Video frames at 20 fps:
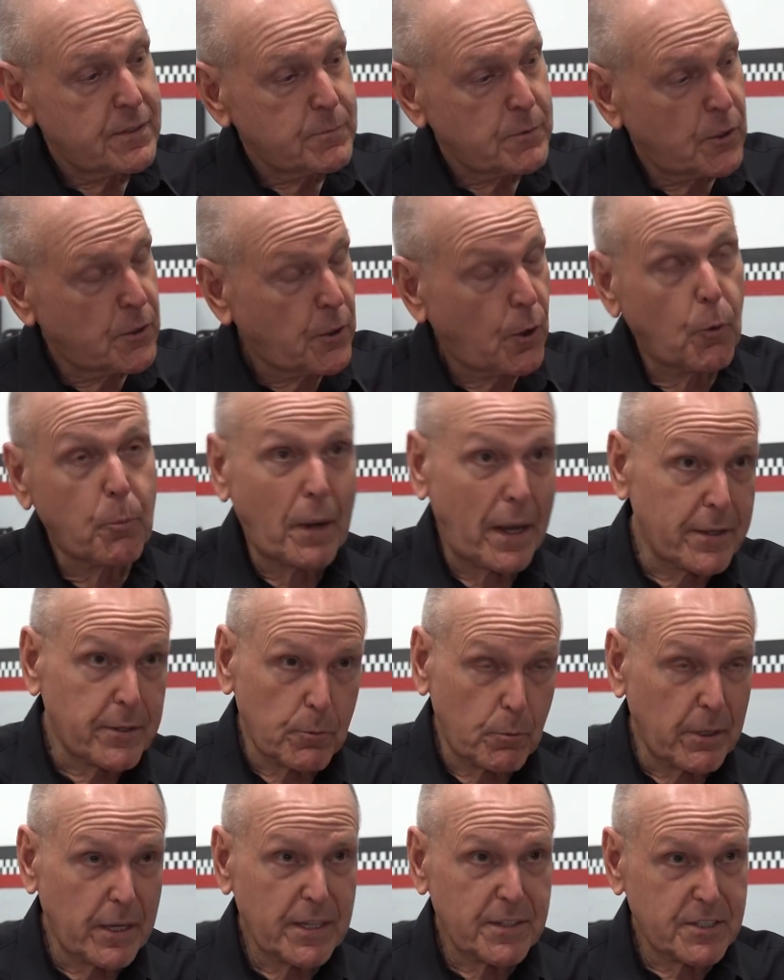Oh, no, by the
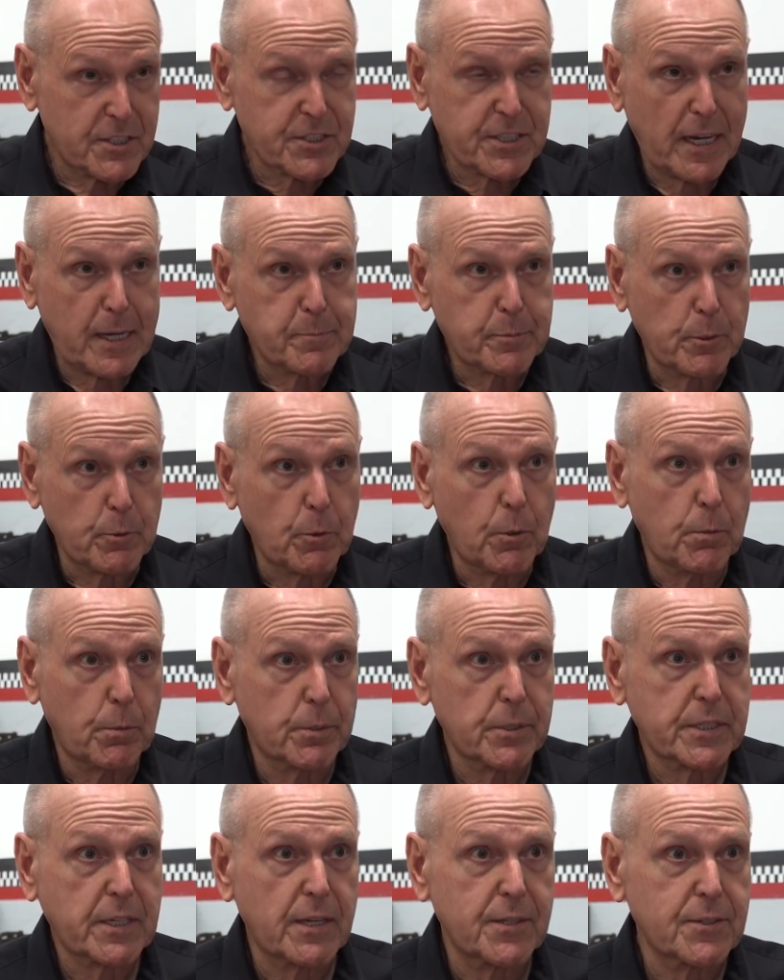way, this damper will
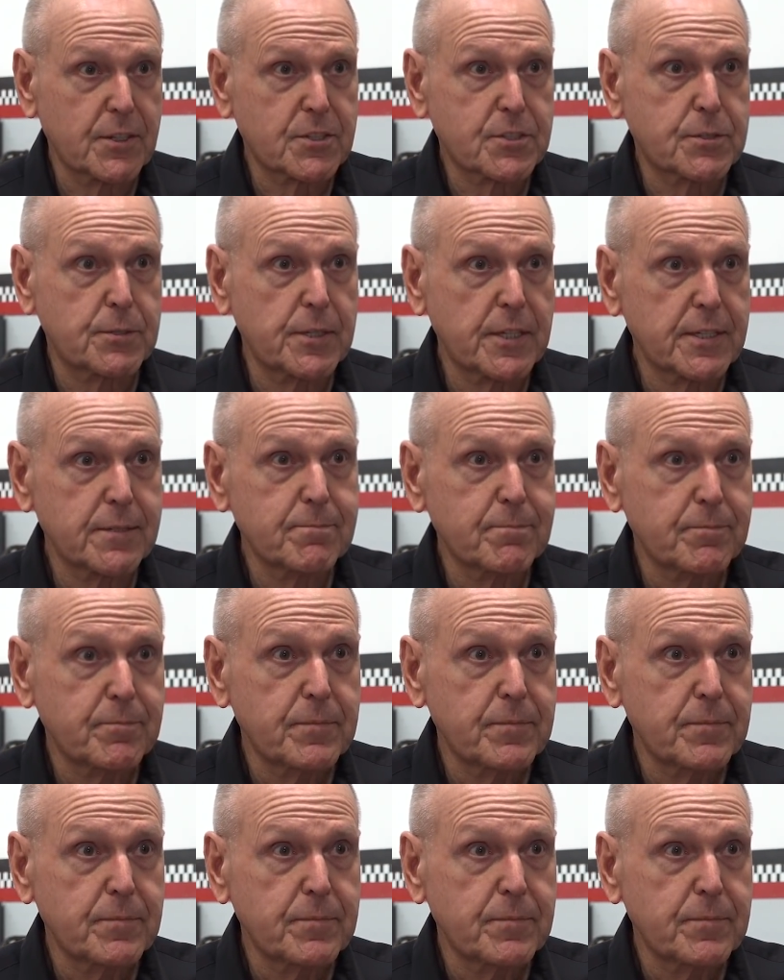work on the street.